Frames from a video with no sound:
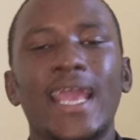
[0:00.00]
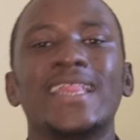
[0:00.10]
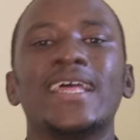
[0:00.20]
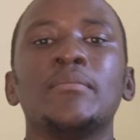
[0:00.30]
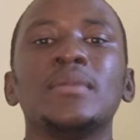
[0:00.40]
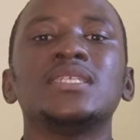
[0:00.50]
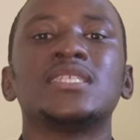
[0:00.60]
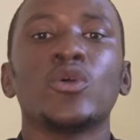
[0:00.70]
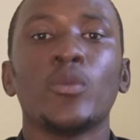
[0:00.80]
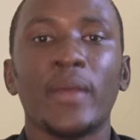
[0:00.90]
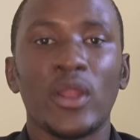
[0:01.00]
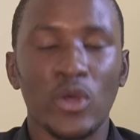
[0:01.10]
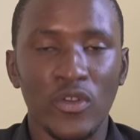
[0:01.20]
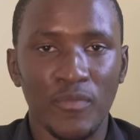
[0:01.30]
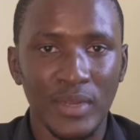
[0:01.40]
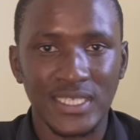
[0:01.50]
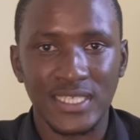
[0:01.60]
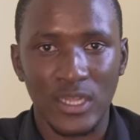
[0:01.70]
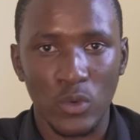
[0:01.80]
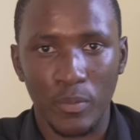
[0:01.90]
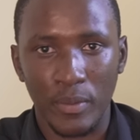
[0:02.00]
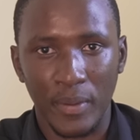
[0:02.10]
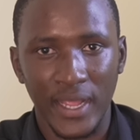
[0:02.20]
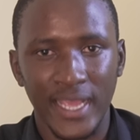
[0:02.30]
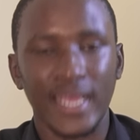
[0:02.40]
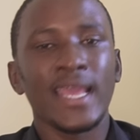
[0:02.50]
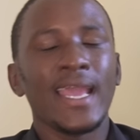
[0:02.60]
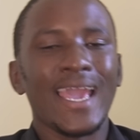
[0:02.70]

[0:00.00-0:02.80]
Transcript: And that means there will be a lot of matches that will be playing,